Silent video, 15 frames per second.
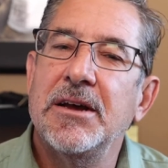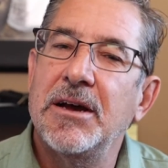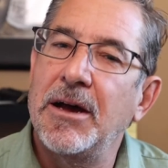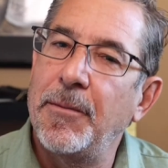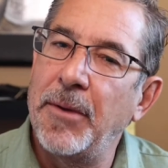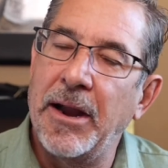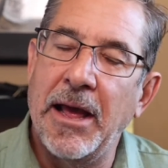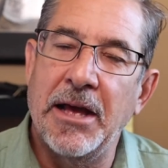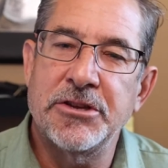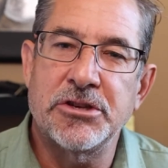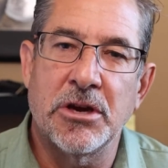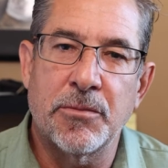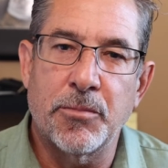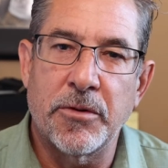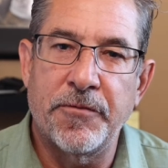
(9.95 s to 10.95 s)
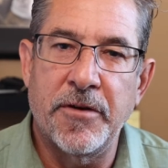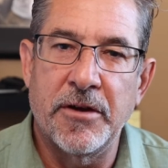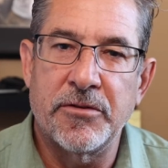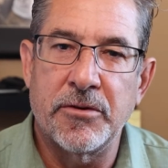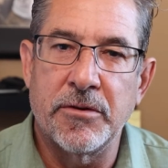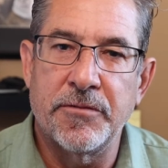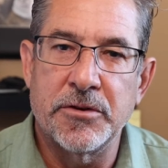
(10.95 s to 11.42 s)
I'm an adjunct
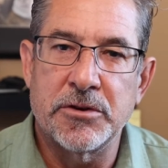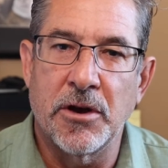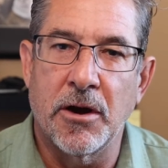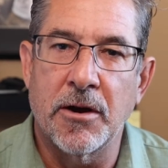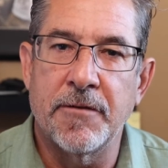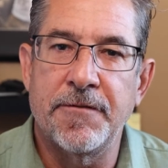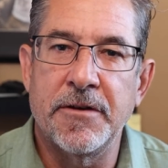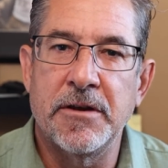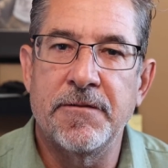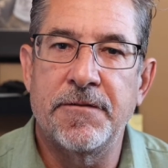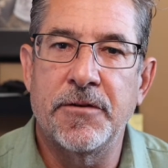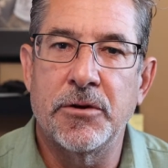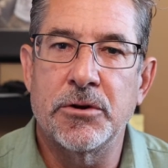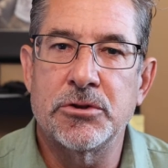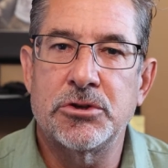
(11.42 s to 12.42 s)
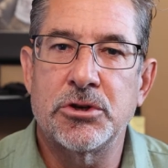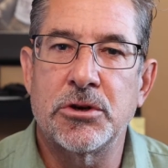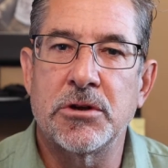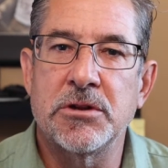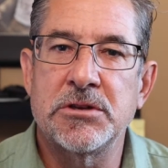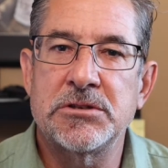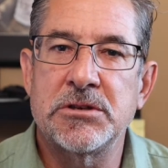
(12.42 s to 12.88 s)
professor of photography and
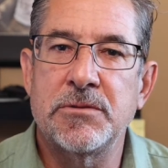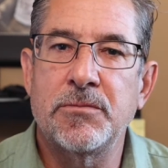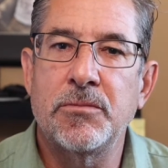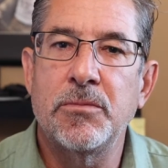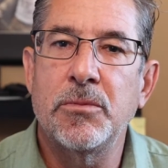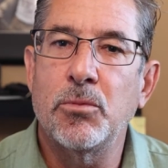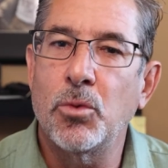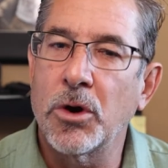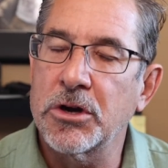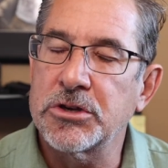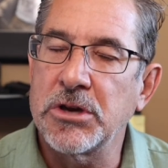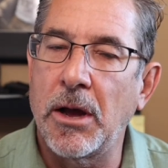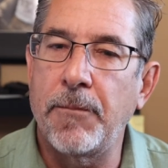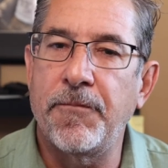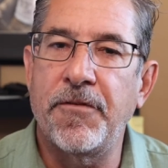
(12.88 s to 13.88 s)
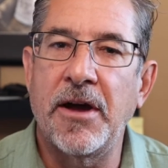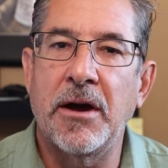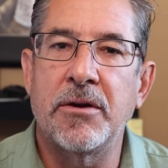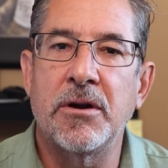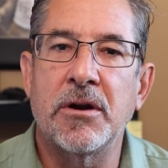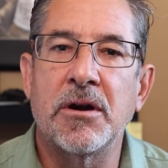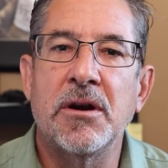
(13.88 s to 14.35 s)
photojournalism, workshop
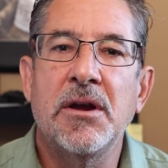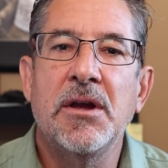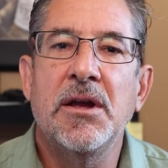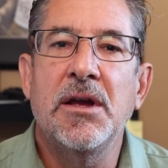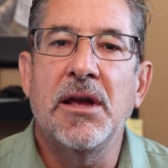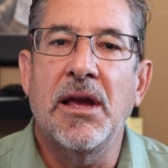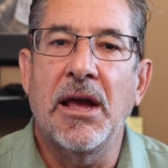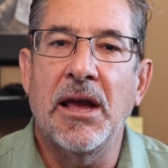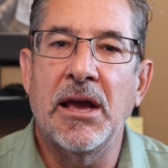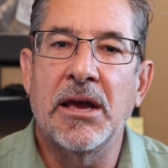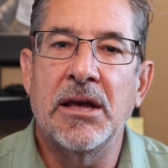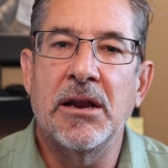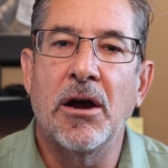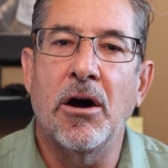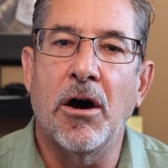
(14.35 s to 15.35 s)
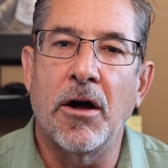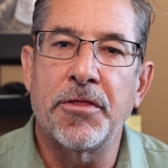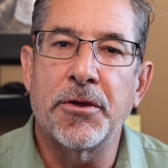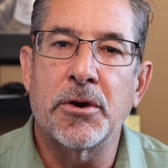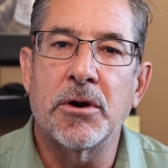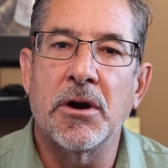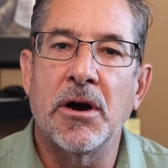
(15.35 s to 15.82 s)
founder, and
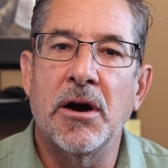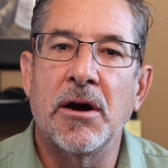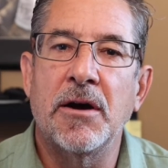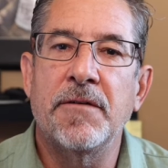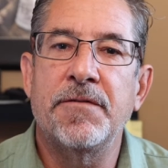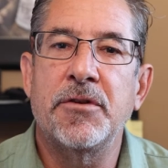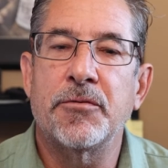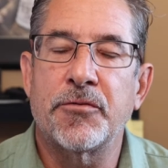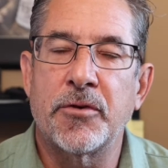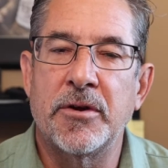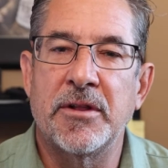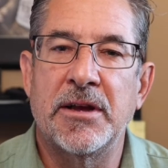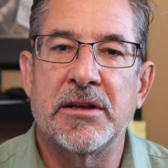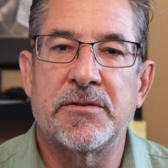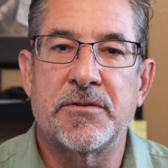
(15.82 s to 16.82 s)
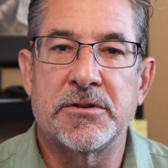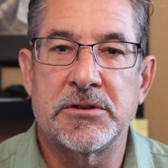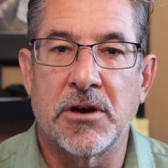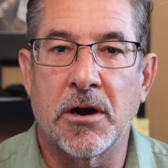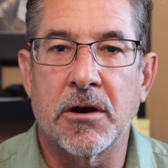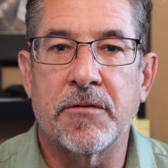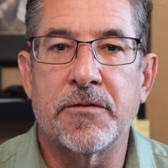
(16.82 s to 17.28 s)
author of The Freelance
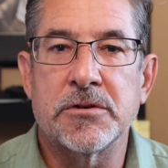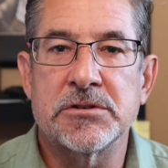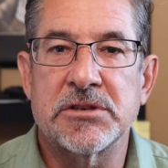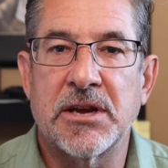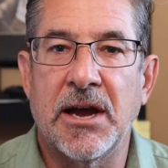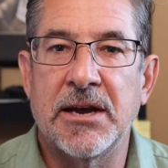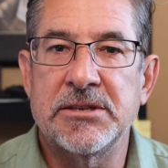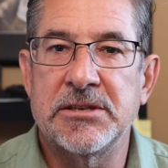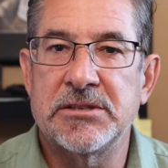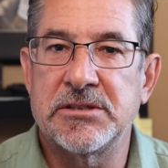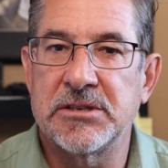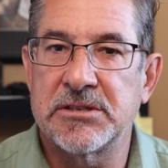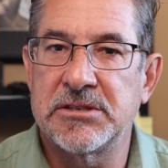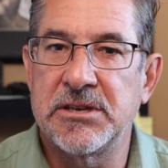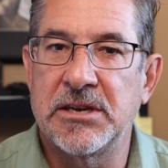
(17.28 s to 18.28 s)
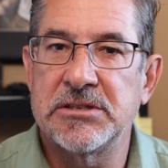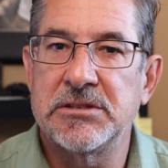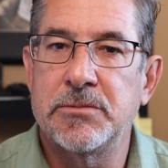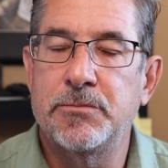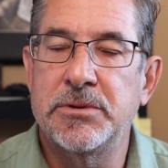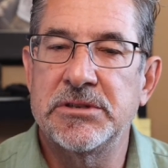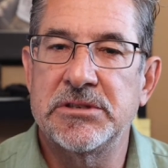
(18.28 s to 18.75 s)
Photographer's Guide to Success
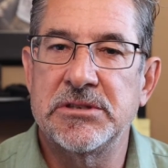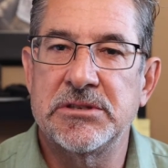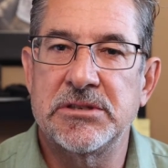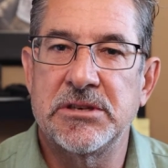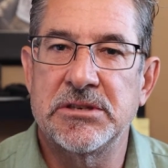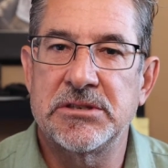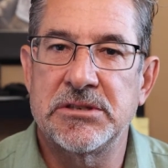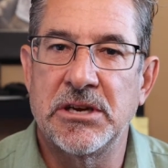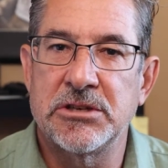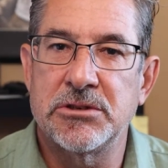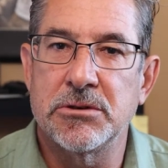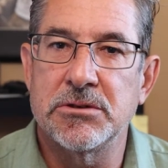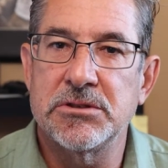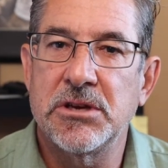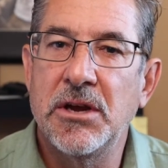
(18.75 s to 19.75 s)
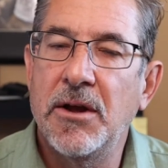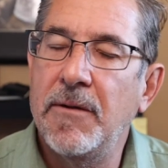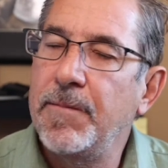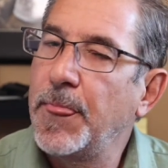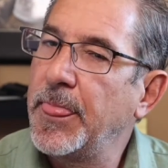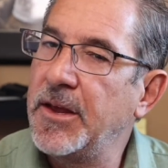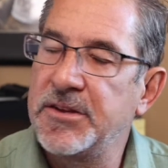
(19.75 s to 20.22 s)
Business Essentials.
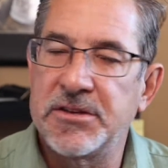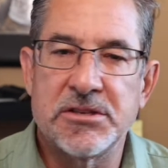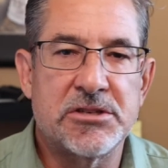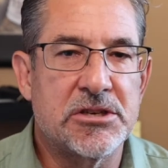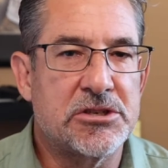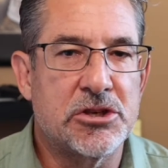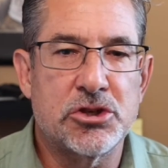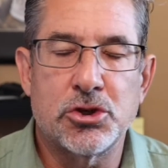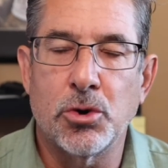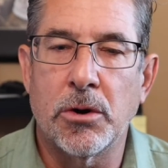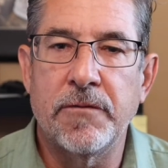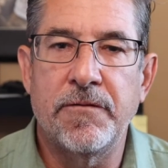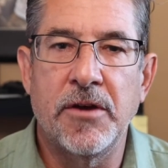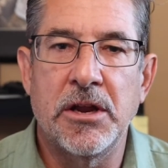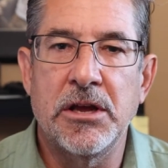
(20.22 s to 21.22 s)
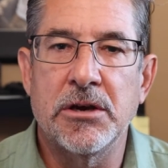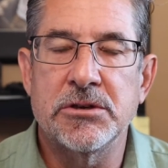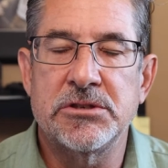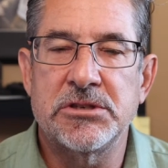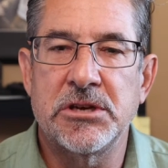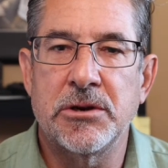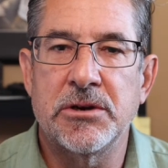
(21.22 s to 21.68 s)
This is just a short video
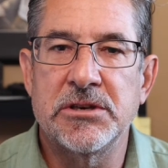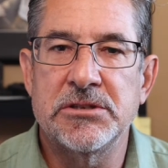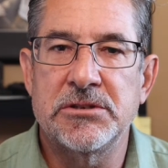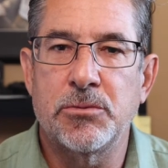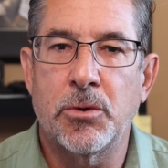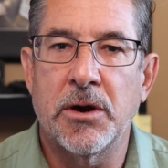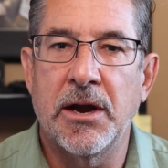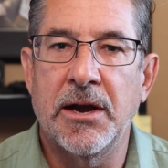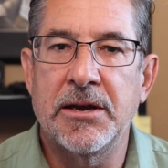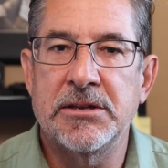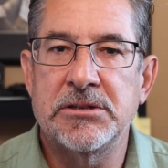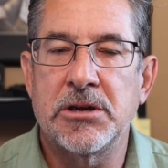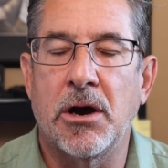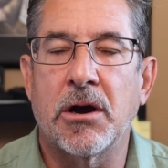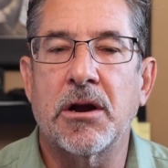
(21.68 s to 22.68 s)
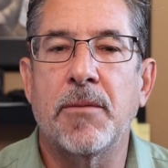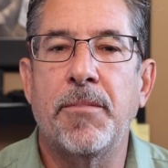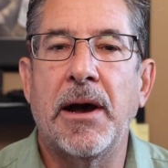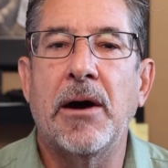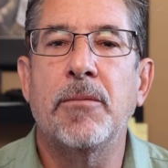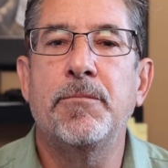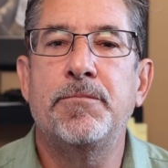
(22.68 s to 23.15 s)
series where I talk
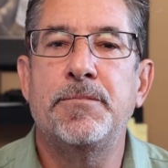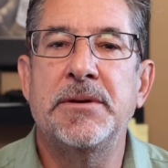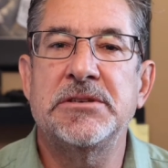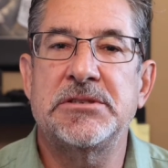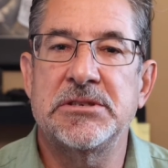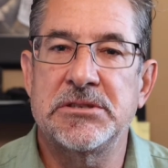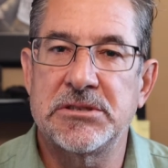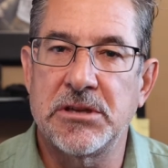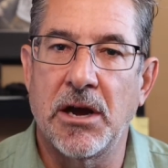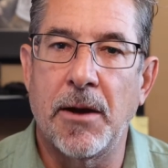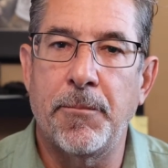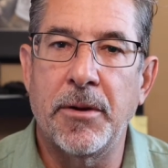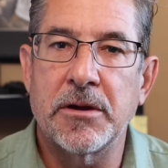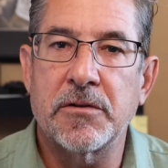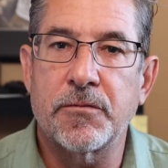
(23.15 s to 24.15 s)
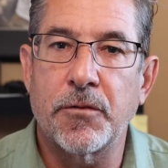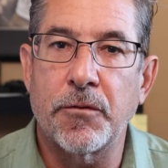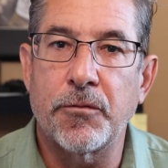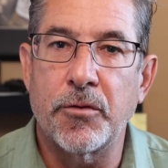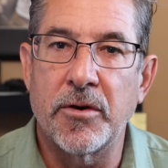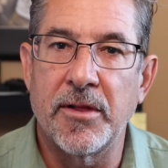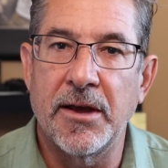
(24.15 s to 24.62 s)
about business topics for
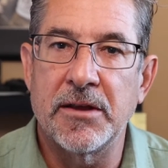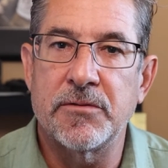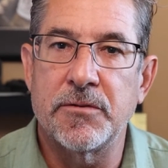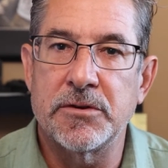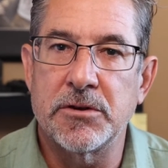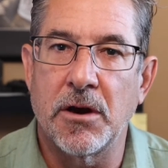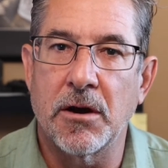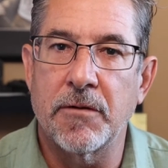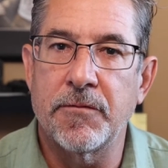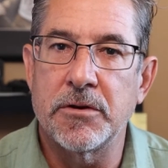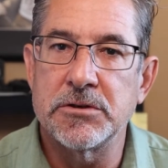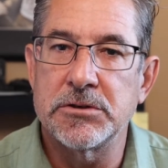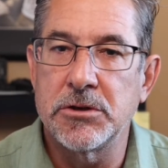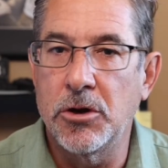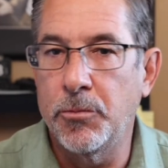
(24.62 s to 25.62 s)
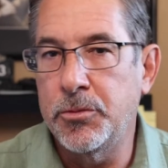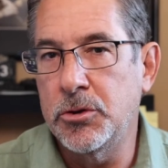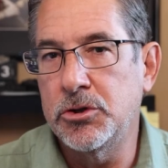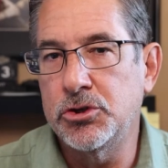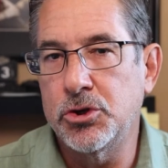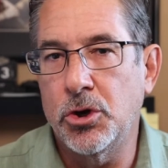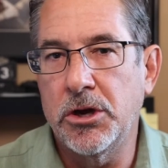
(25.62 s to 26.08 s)
freelance photographers. Hope you
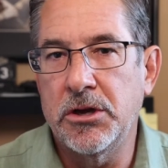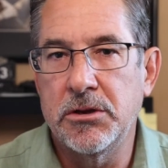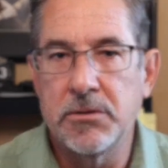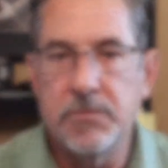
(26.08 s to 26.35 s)
enjoy.